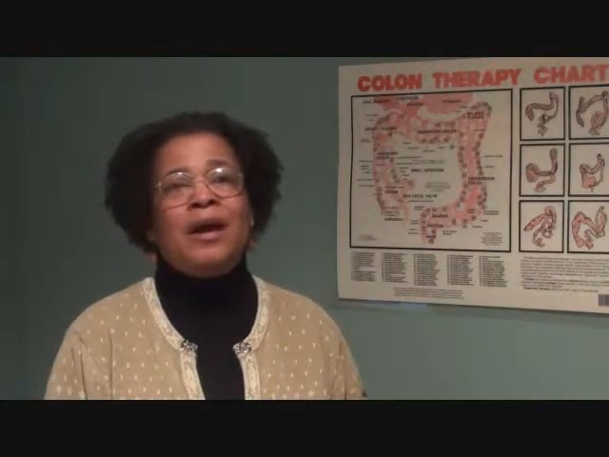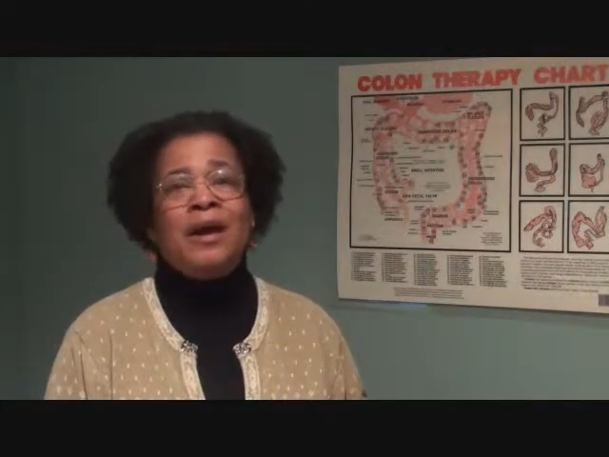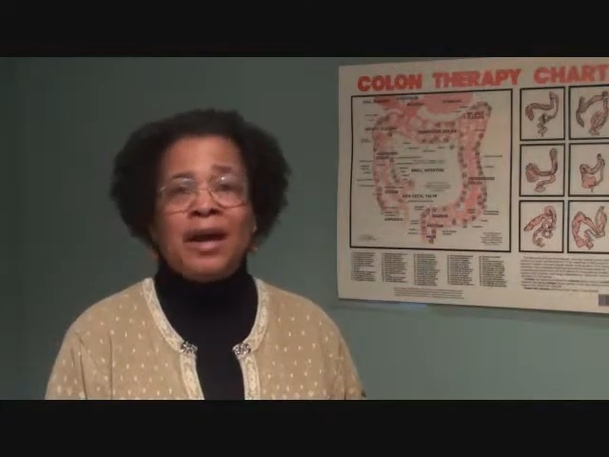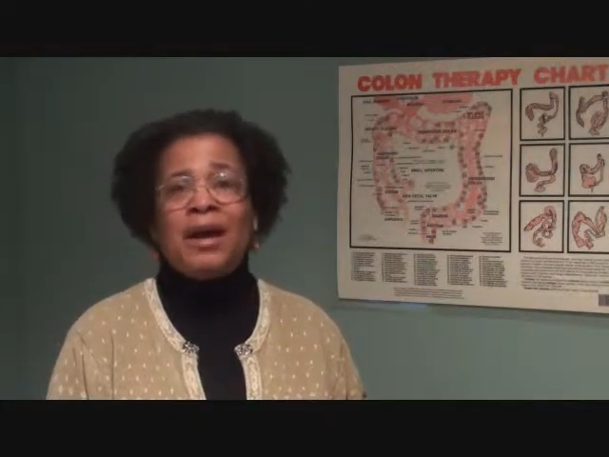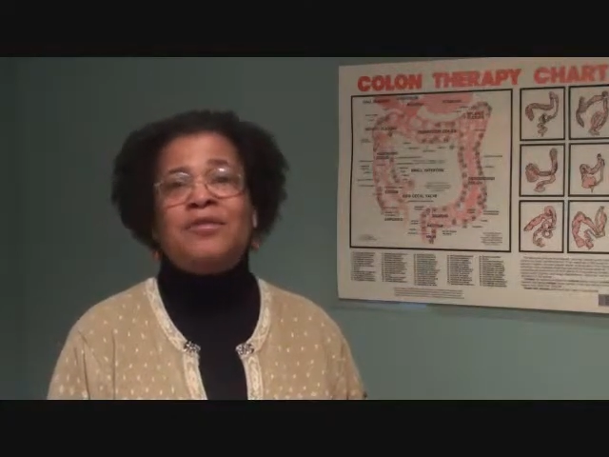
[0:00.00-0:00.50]

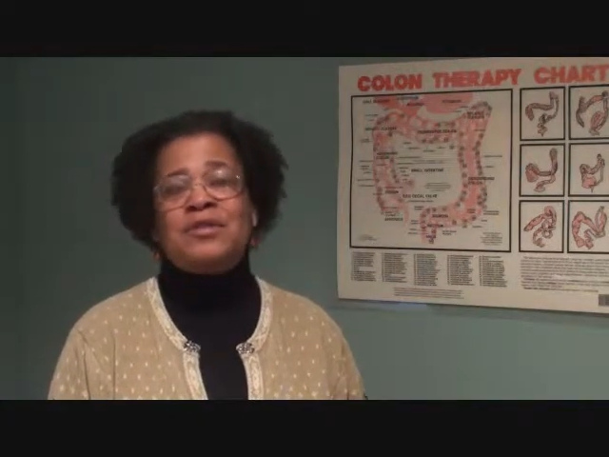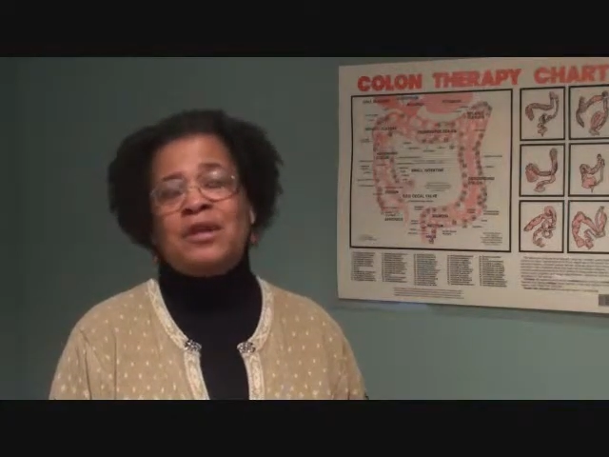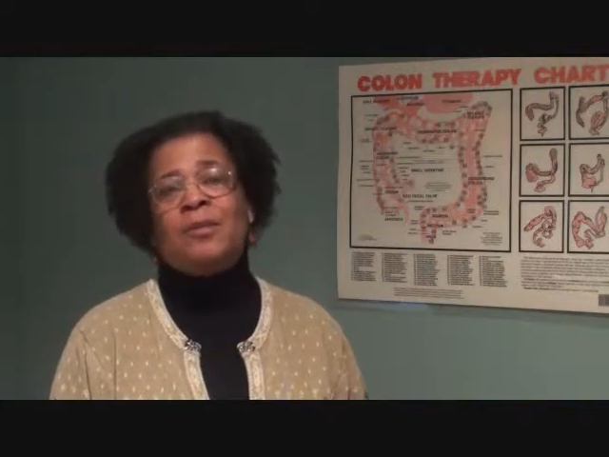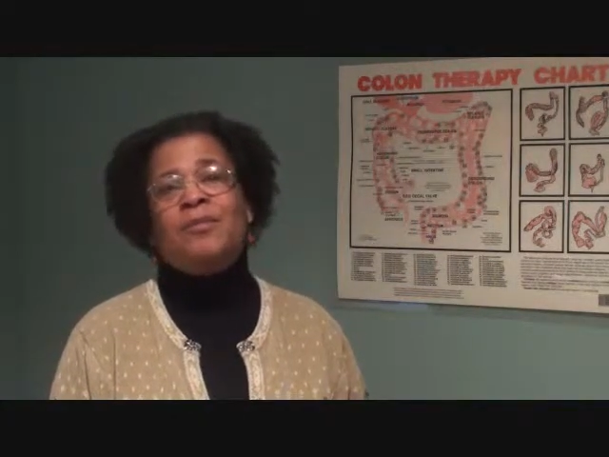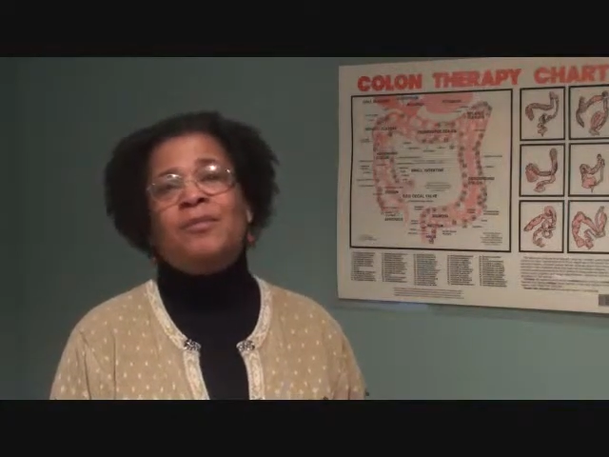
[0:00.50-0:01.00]
have
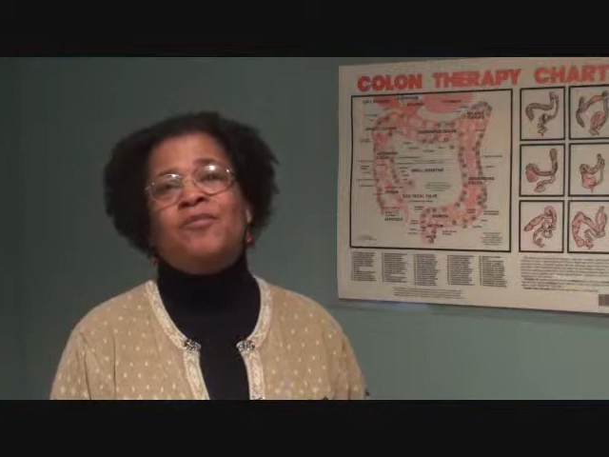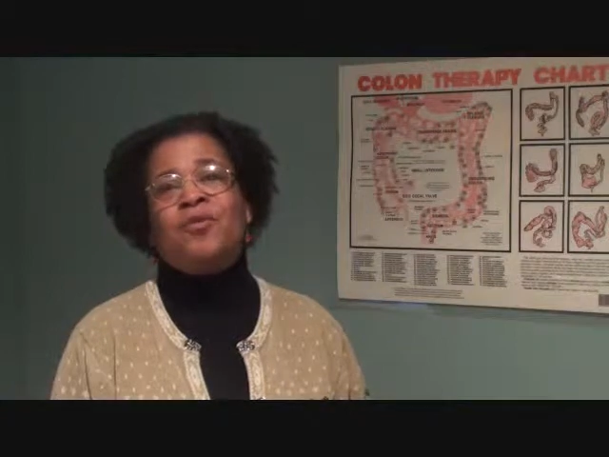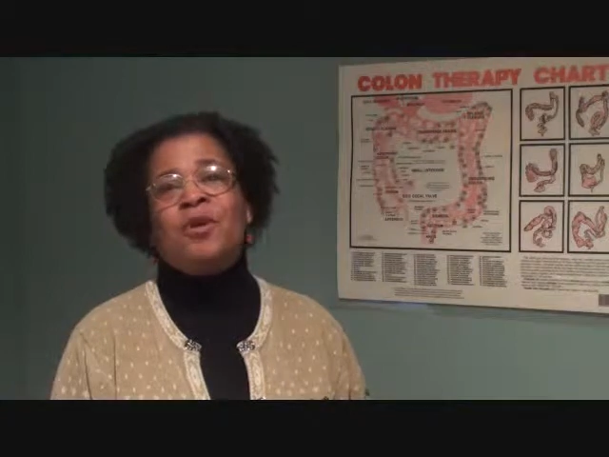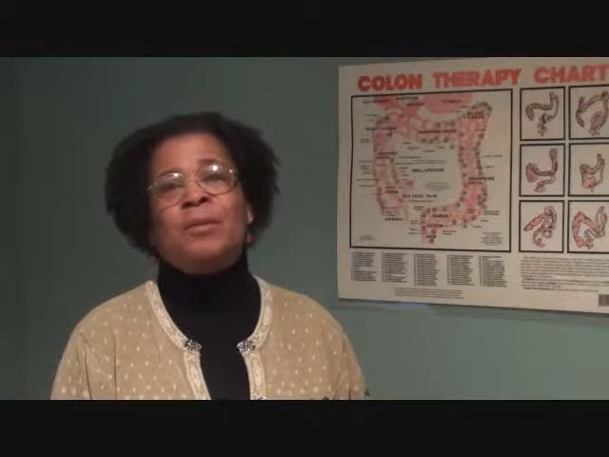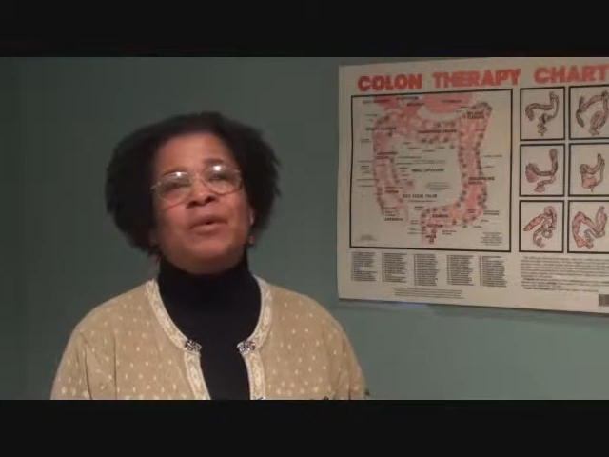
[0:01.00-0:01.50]
some
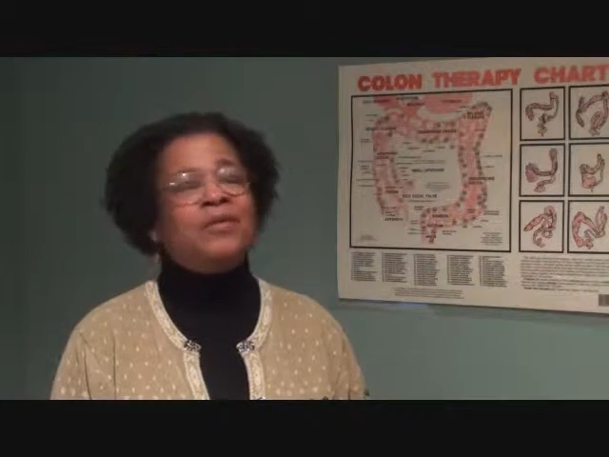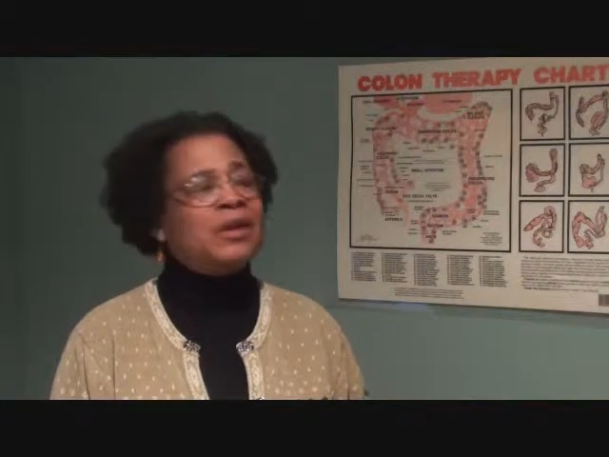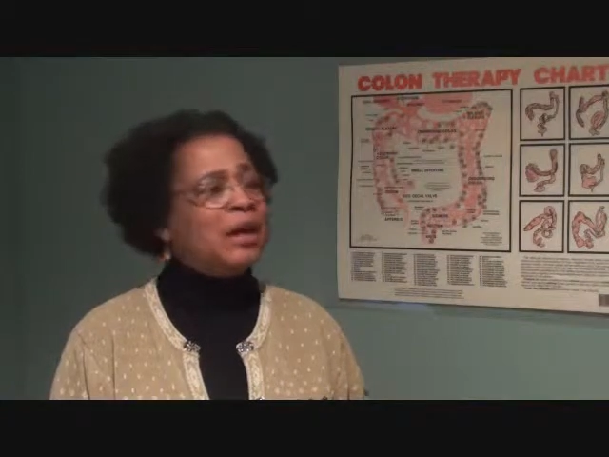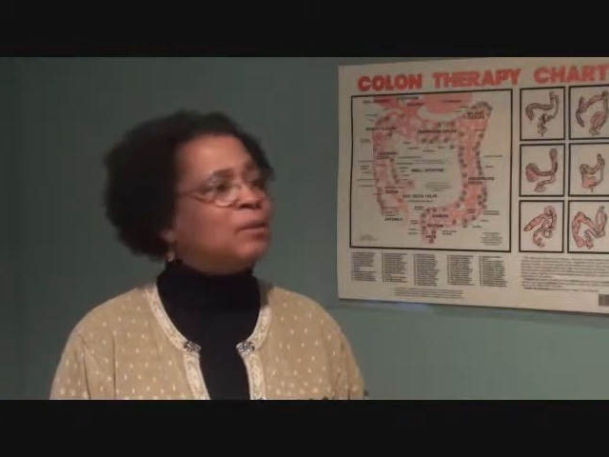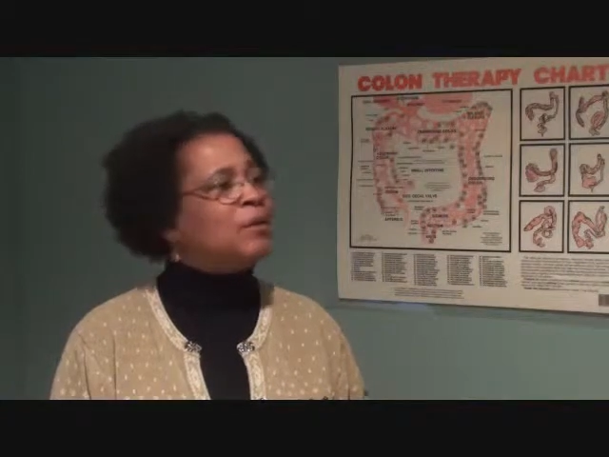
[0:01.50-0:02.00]
form of
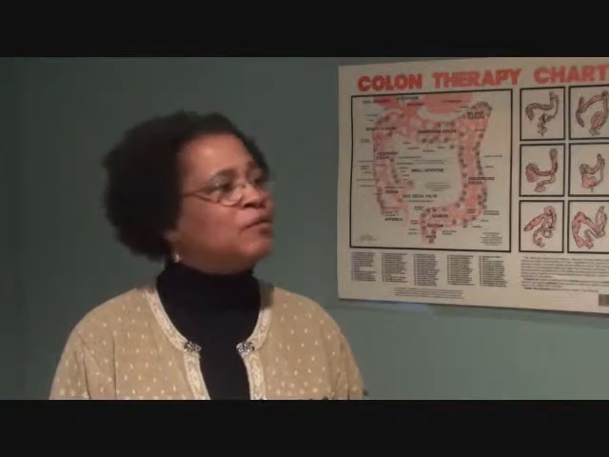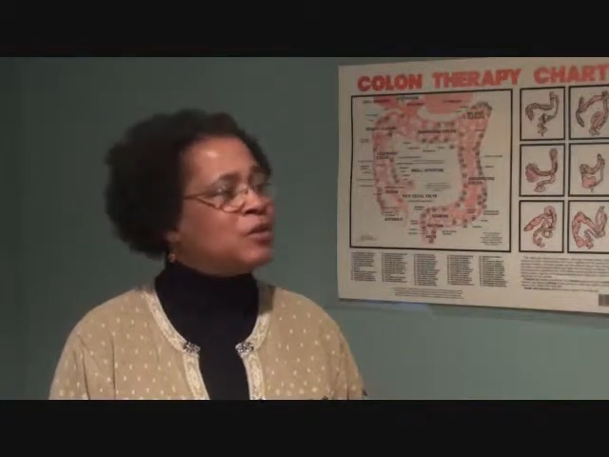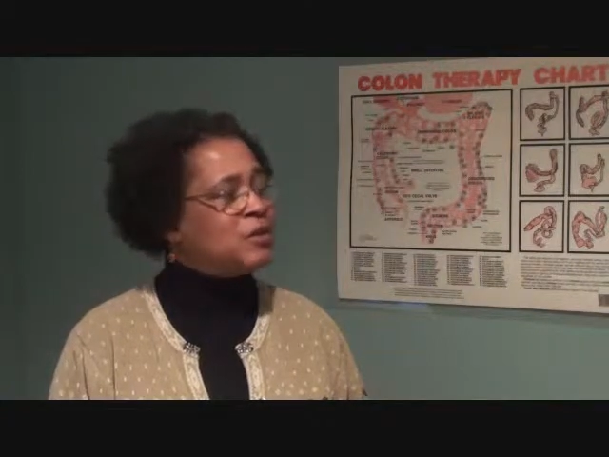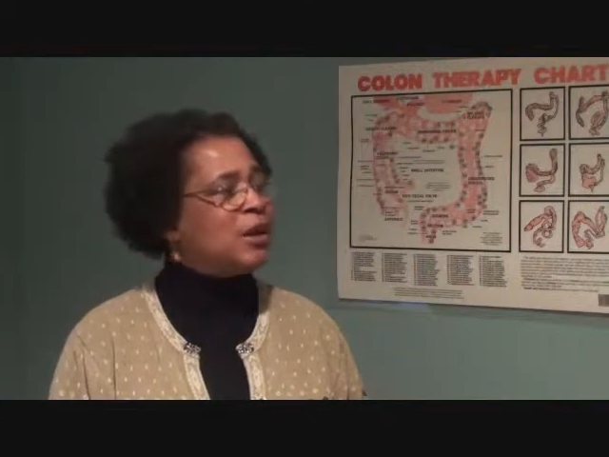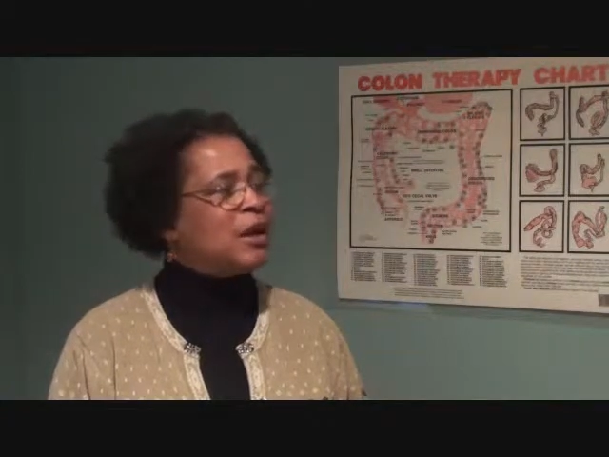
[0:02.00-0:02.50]
anatomy and
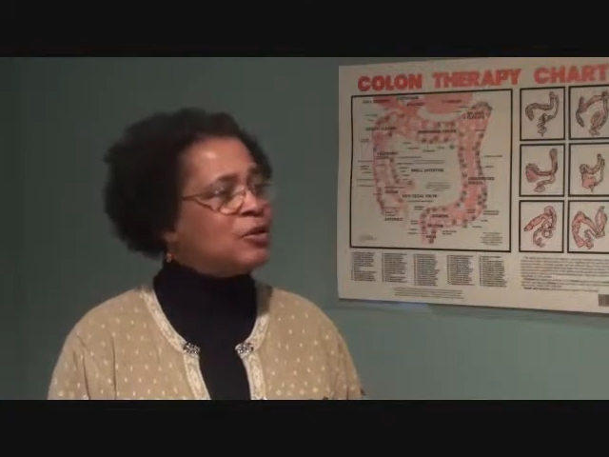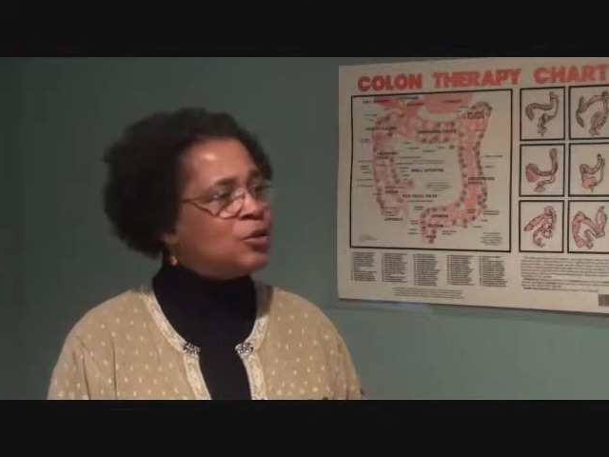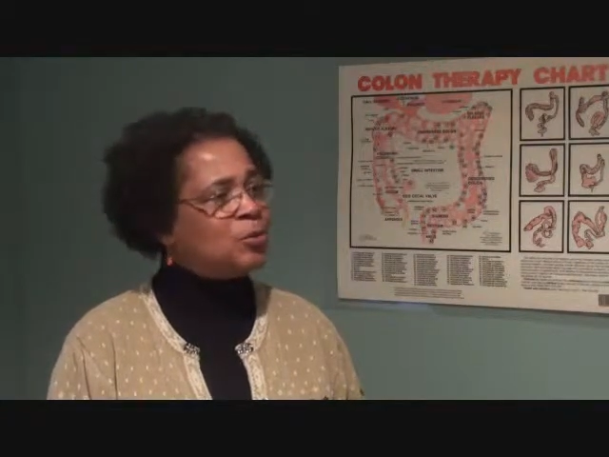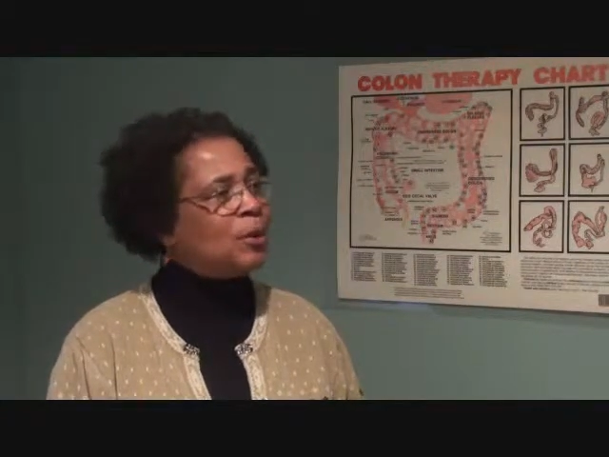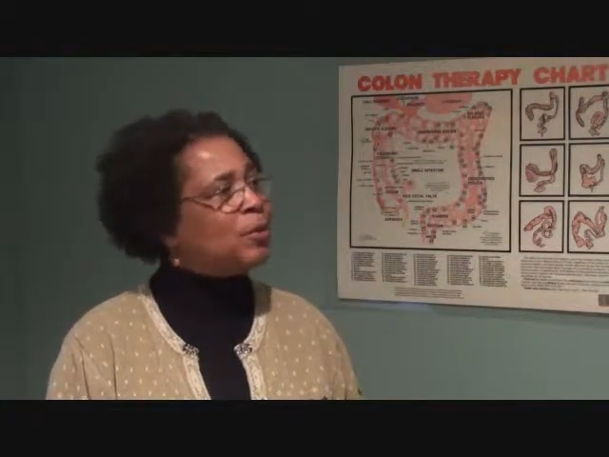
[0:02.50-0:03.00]

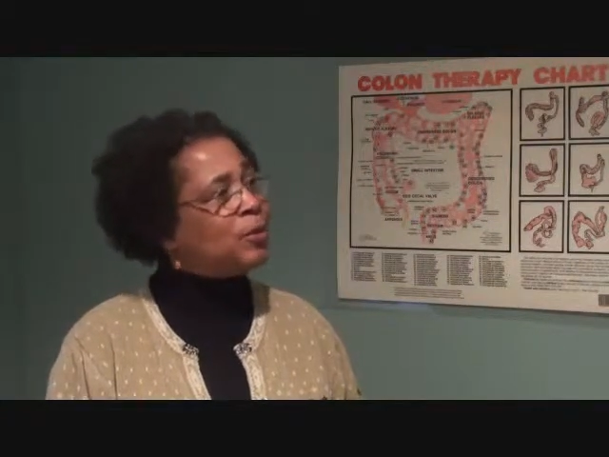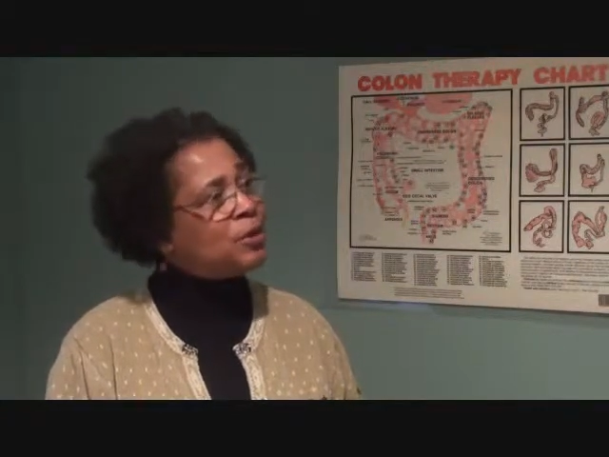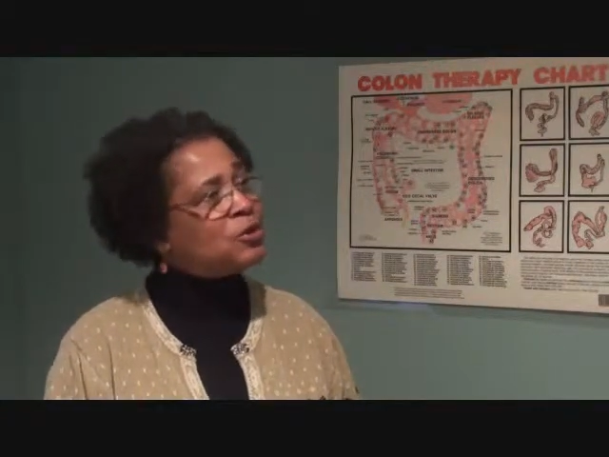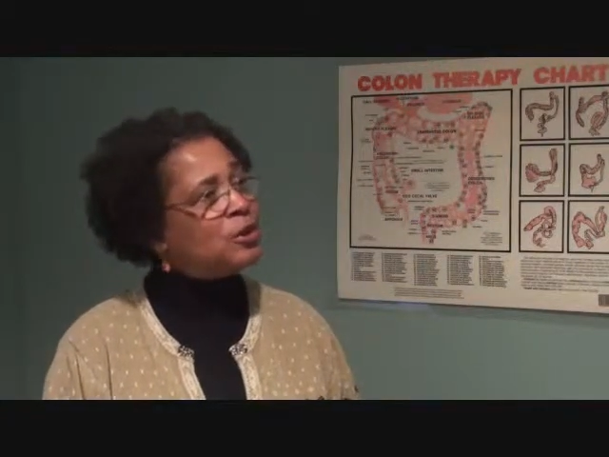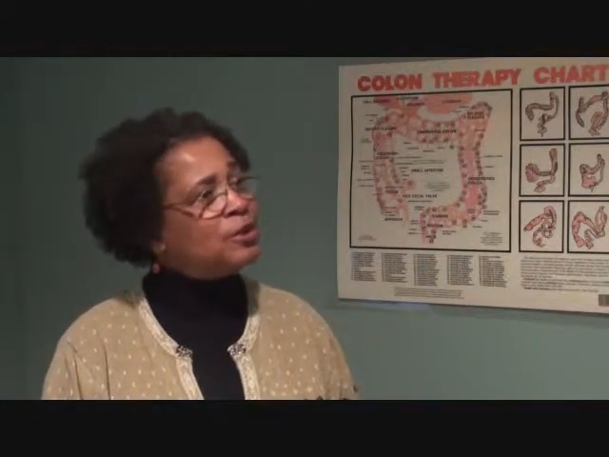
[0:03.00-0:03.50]
physiology
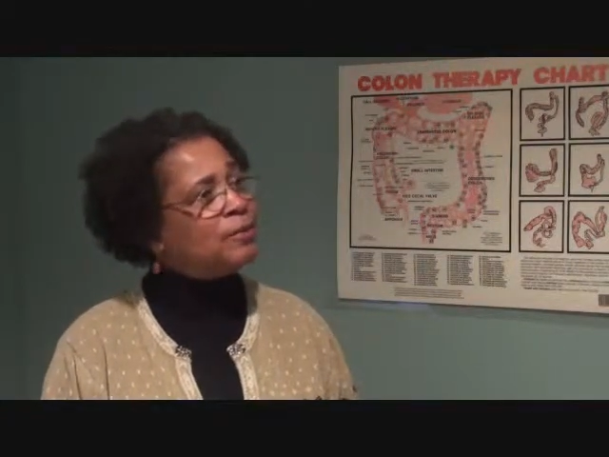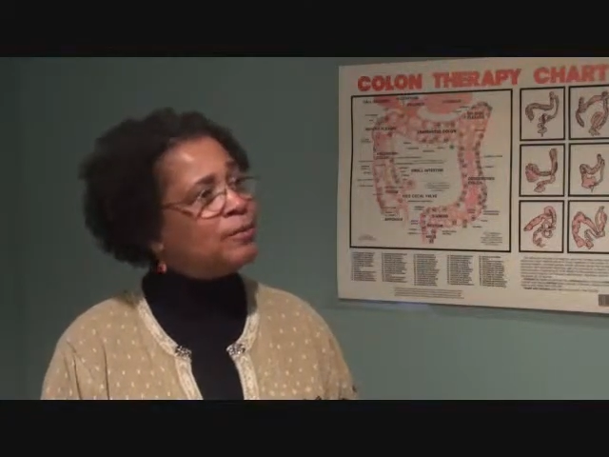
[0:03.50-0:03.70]
preparation.